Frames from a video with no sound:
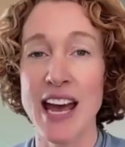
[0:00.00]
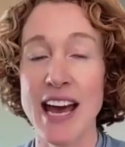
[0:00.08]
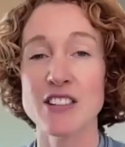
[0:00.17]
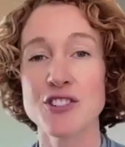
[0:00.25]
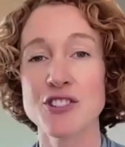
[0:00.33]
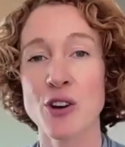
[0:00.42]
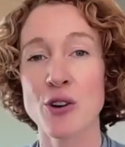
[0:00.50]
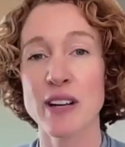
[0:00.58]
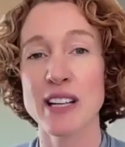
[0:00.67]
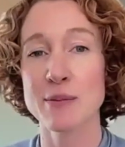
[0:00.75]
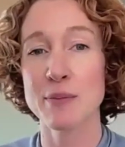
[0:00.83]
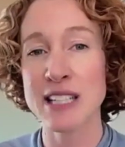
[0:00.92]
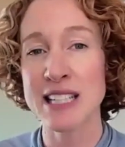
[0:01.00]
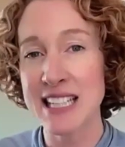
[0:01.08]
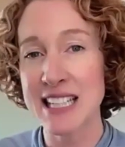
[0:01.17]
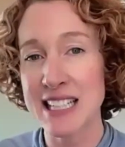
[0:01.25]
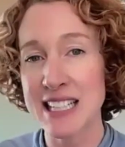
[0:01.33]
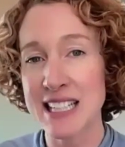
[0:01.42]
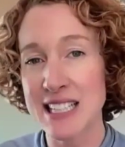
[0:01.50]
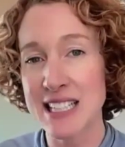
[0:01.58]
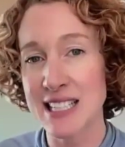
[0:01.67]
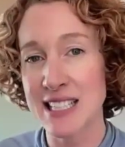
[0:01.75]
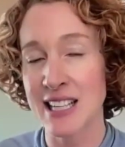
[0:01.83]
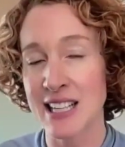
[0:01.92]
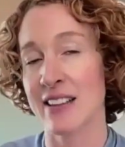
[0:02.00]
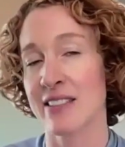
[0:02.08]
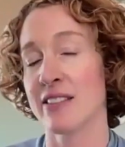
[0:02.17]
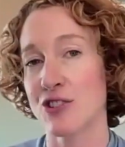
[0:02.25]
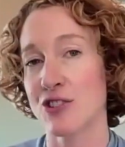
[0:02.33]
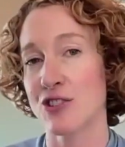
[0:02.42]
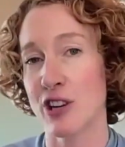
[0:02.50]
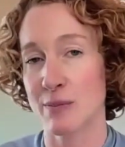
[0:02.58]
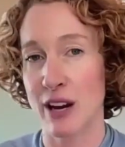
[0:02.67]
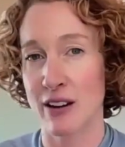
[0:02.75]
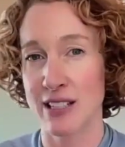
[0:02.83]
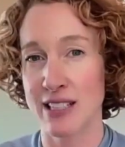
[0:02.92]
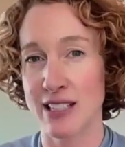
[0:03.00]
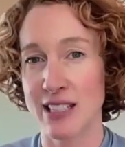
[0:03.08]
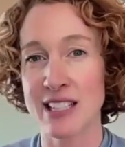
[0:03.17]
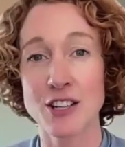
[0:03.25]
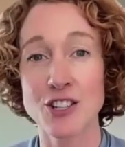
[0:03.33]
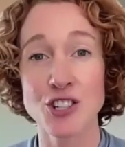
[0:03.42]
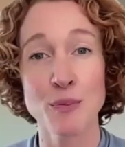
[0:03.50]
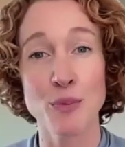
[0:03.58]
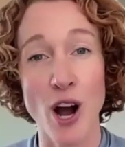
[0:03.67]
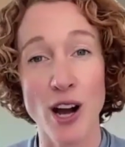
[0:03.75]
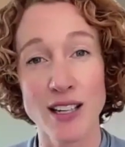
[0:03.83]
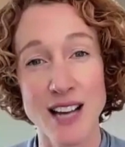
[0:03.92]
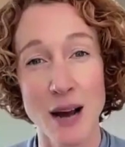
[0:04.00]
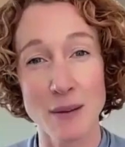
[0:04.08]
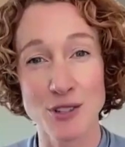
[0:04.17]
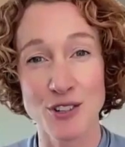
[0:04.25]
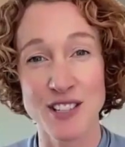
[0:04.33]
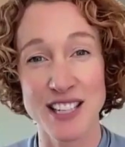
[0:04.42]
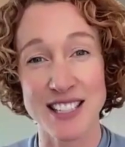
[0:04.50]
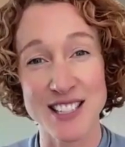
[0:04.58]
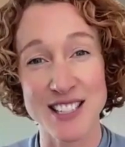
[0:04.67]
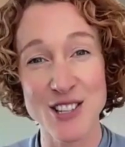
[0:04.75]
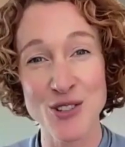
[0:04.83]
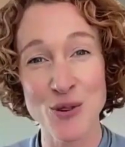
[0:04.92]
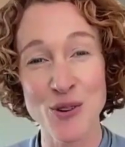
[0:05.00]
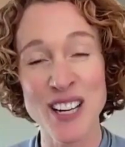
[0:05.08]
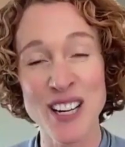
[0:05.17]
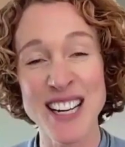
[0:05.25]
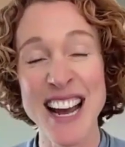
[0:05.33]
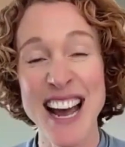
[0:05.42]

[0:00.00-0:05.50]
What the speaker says: And so it's been neat to see like that transparency has actually brought adopters into the door